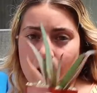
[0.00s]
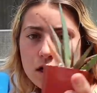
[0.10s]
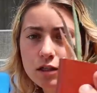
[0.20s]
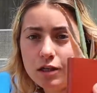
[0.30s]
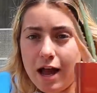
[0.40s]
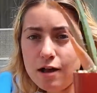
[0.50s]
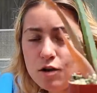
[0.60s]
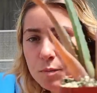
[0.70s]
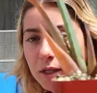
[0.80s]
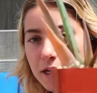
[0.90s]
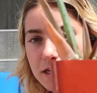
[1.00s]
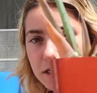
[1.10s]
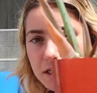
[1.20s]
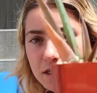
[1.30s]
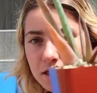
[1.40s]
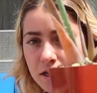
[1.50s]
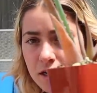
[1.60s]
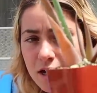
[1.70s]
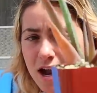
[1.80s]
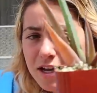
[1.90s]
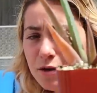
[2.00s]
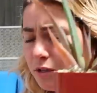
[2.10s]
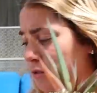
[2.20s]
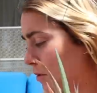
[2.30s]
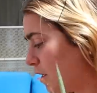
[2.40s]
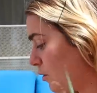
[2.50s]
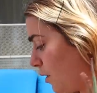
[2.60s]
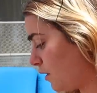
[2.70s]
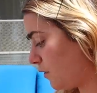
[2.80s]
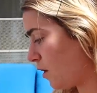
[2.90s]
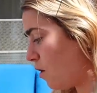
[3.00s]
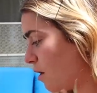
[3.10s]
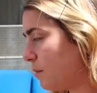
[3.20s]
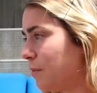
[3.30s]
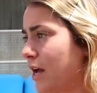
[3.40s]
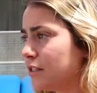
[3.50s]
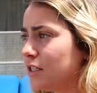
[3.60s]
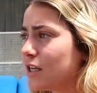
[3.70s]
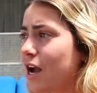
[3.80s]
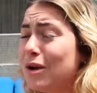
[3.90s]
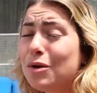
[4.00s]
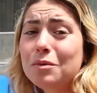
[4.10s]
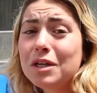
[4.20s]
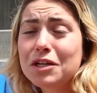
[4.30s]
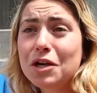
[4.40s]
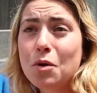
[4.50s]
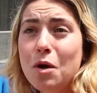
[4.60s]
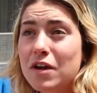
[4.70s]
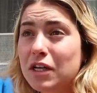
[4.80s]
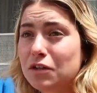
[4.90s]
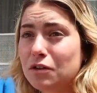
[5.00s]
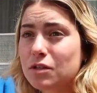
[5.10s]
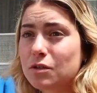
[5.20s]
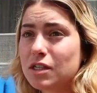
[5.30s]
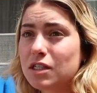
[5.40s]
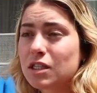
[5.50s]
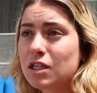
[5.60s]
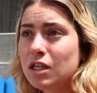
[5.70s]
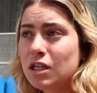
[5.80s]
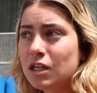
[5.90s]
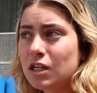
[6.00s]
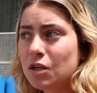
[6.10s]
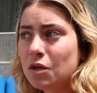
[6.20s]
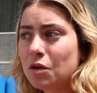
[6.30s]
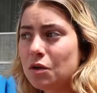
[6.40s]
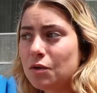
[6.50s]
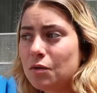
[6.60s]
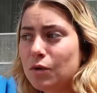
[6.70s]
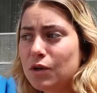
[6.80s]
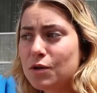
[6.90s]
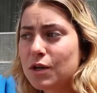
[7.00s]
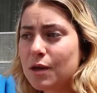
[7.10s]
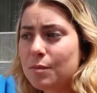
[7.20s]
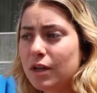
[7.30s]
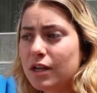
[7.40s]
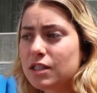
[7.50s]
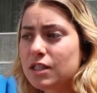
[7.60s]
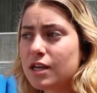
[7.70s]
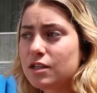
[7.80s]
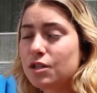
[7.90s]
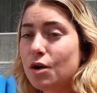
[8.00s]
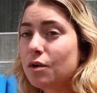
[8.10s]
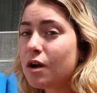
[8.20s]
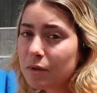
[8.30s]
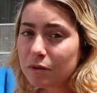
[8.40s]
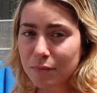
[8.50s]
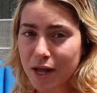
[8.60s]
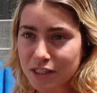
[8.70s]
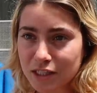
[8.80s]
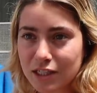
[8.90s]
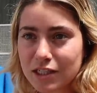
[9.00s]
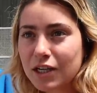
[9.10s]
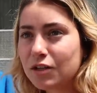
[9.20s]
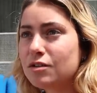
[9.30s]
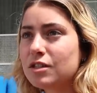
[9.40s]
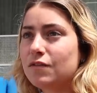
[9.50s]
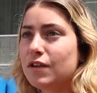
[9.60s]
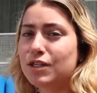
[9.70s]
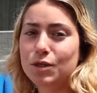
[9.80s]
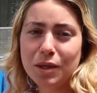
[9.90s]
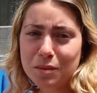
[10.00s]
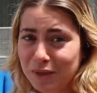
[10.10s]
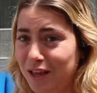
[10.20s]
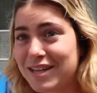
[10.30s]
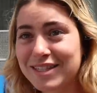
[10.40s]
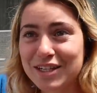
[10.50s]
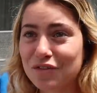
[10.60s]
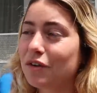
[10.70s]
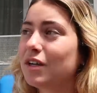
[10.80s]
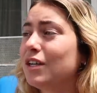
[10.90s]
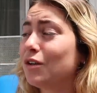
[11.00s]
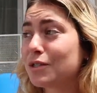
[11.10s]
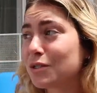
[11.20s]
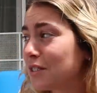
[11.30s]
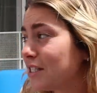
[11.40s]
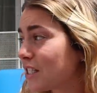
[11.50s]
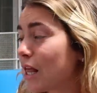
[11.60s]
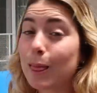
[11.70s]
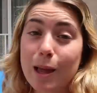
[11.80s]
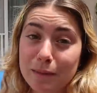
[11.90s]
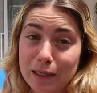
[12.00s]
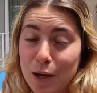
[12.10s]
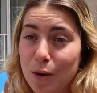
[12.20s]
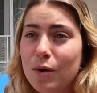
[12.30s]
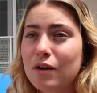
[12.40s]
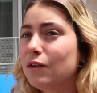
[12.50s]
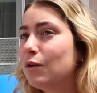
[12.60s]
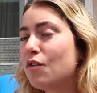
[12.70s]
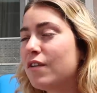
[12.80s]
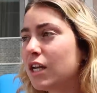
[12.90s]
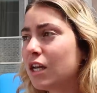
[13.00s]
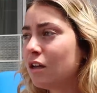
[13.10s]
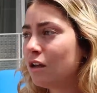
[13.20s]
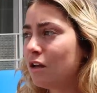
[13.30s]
got a little aloe plant. I know it's really annoying that they all come in plastic. I don't really know of any nurseries where you can get plants that don't come in plastic containers. If they do like plastic-free nurseries, let me know if you know of any.